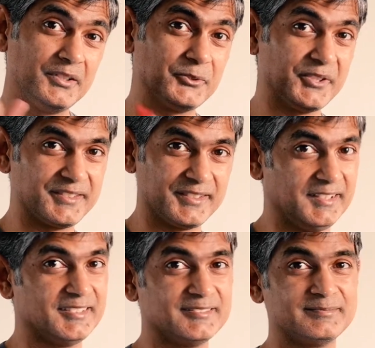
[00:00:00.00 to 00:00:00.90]
to the
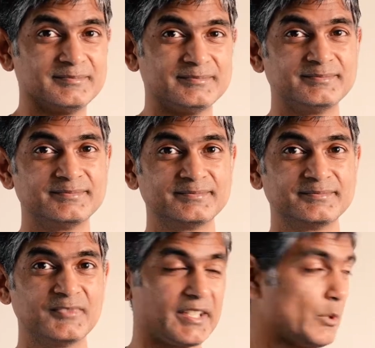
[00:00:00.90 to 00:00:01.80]
scene.
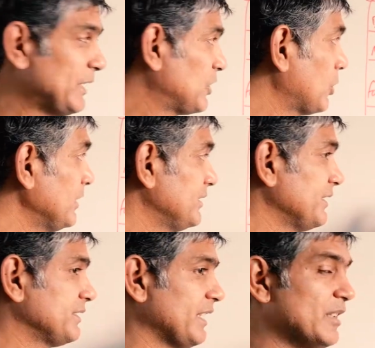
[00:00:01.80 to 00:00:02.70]
Okay, we call
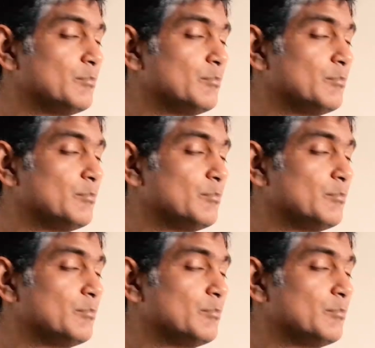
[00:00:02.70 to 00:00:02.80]
this a